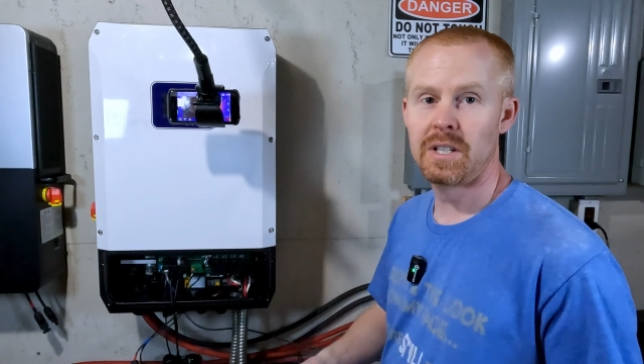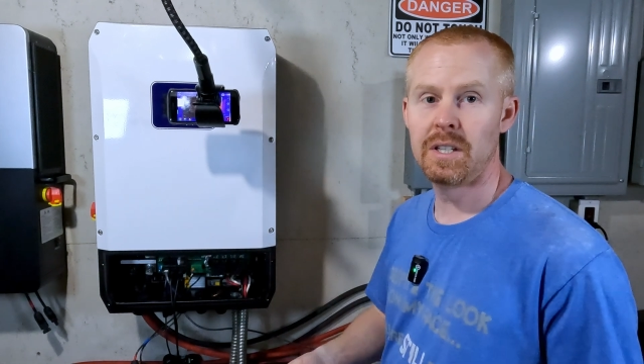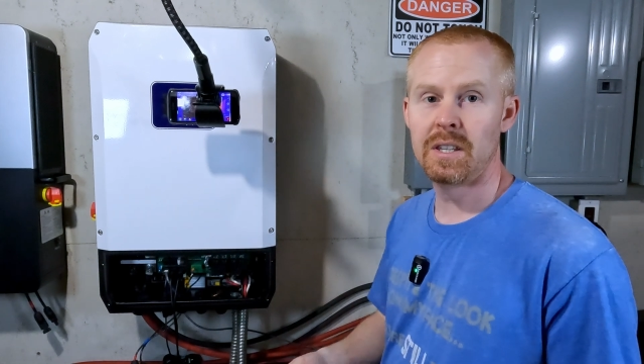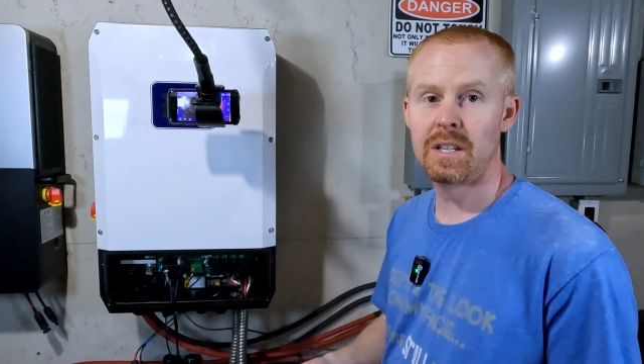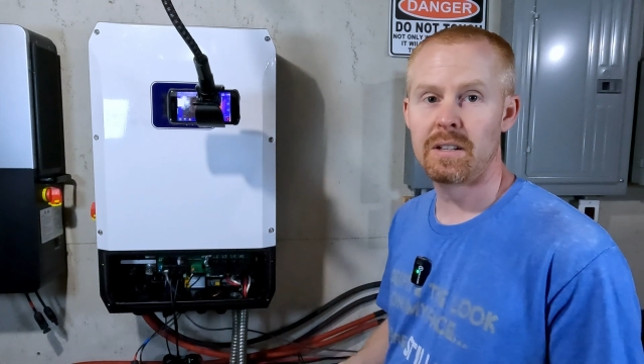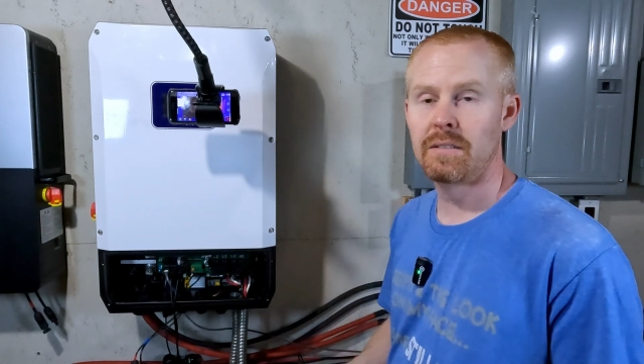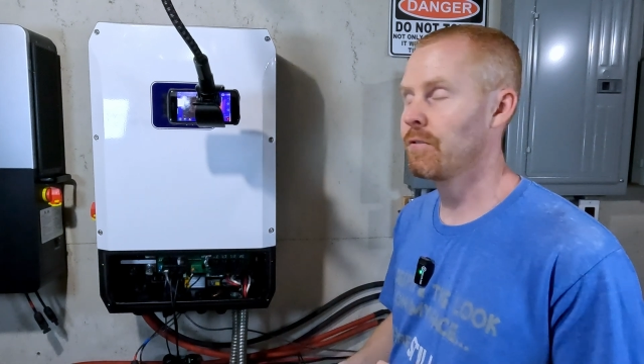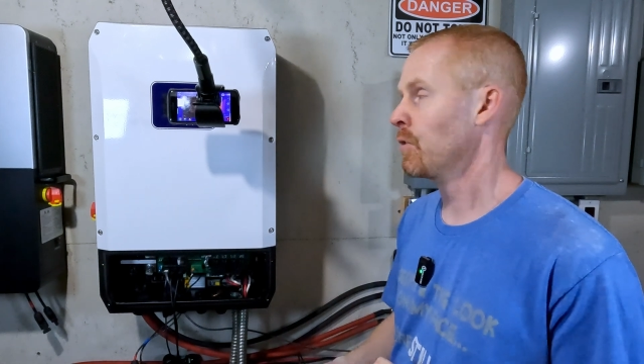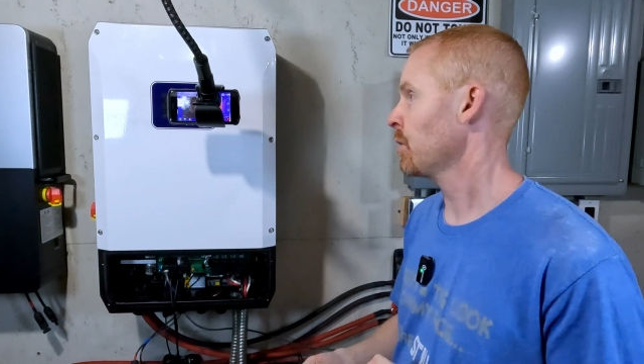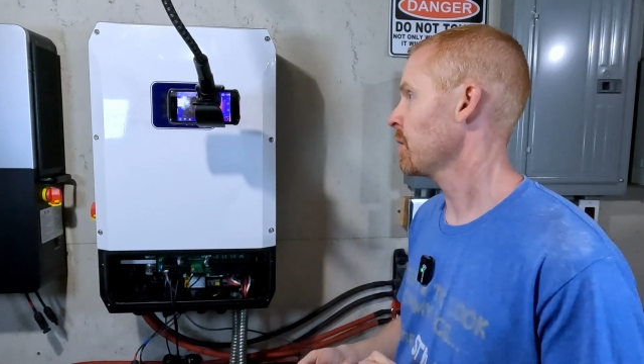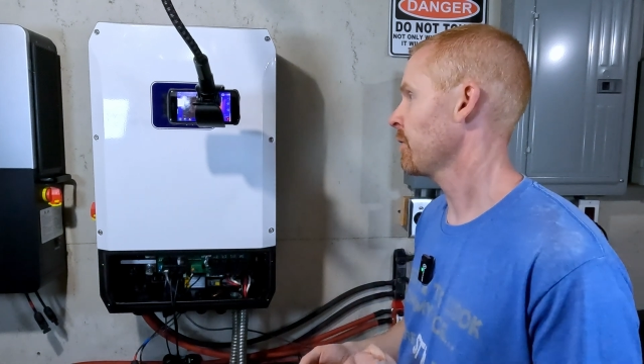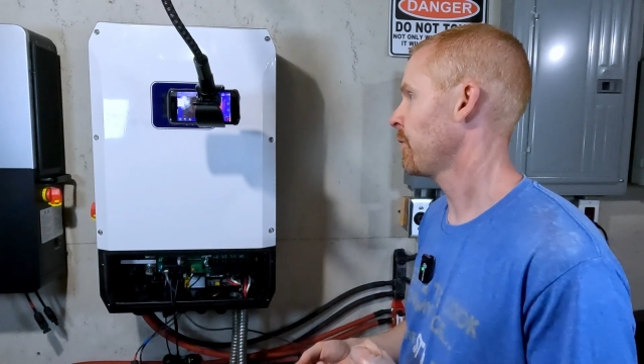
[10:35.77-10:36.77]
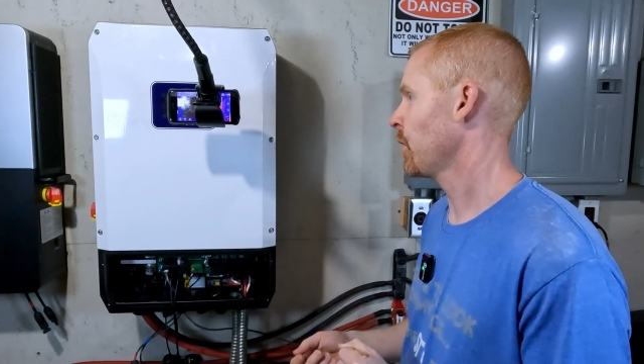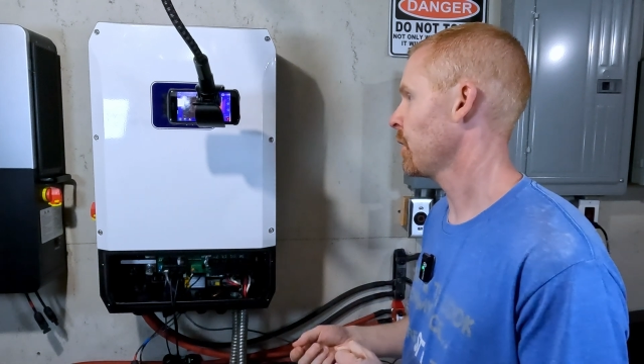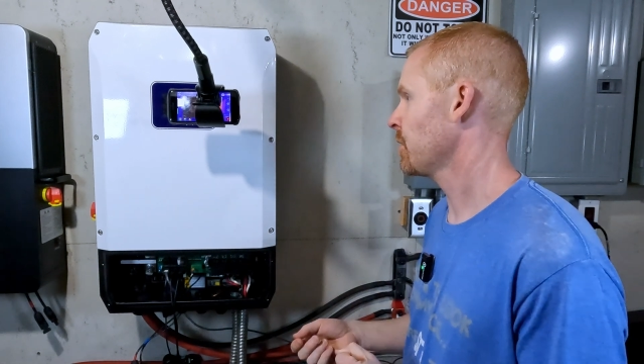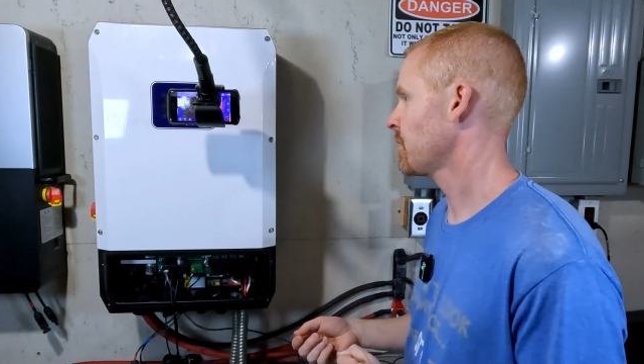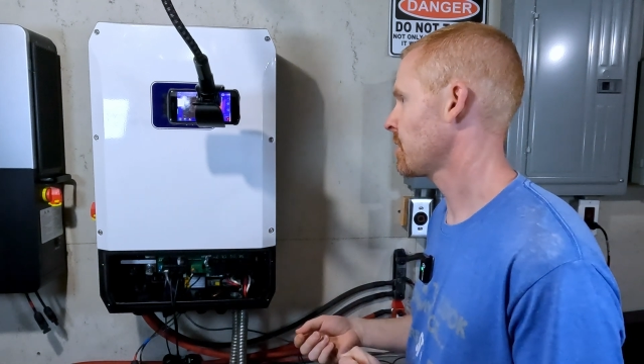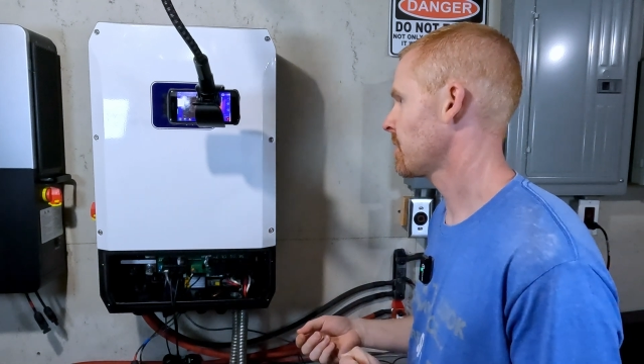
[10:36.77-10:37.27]
in the inverter
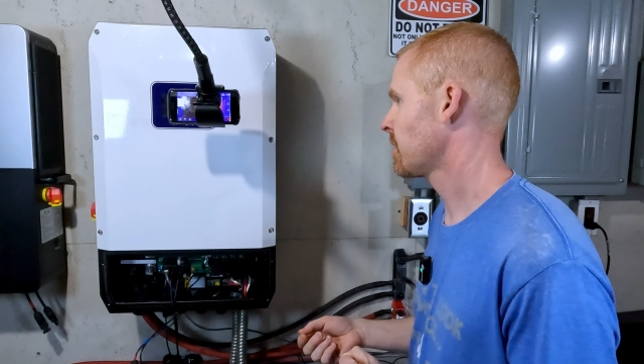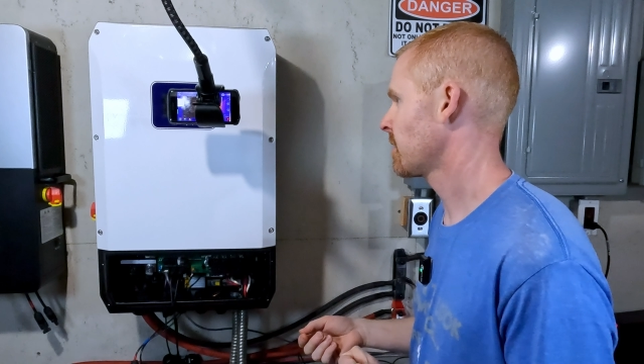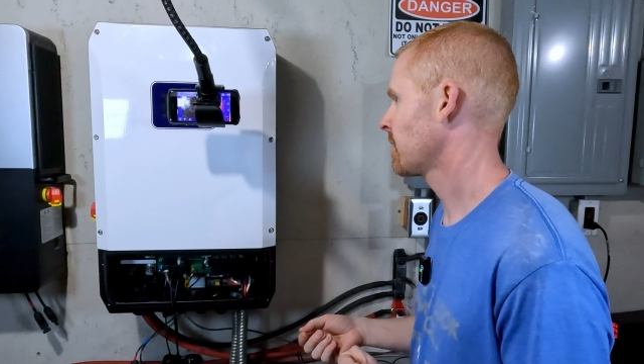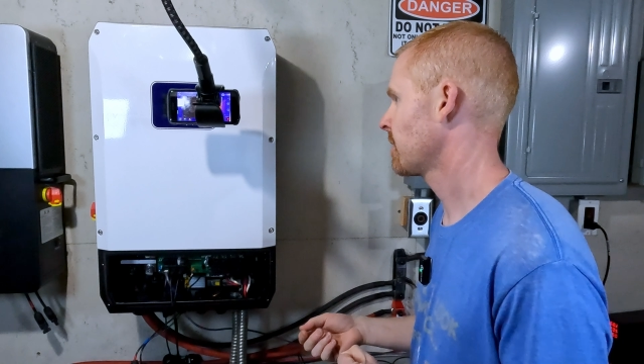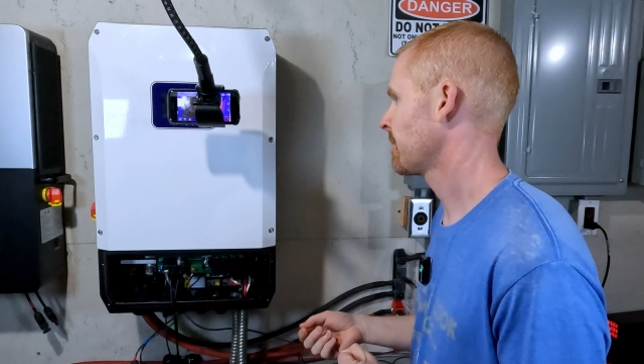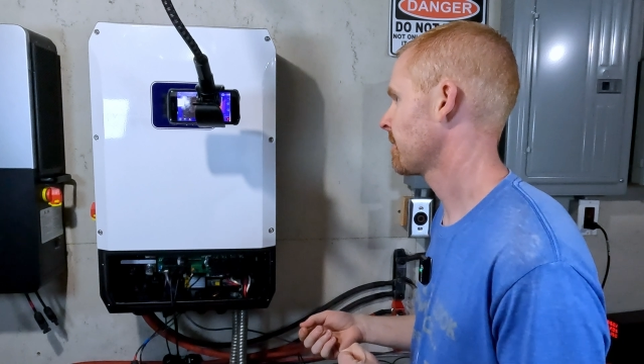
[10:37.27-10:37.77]
first,